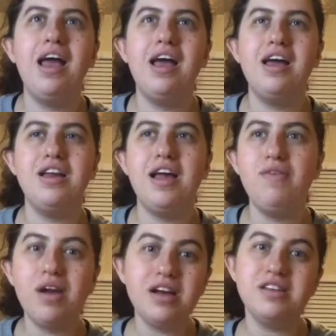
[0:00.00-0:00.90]

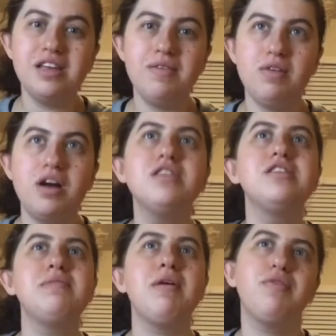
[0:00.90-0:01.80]
And if you guys have
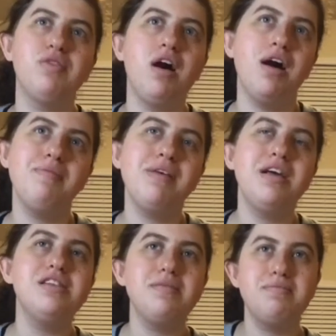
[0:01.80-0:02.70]
not seen my
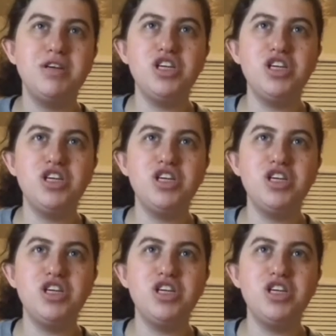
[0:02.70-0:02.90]
vlogmas,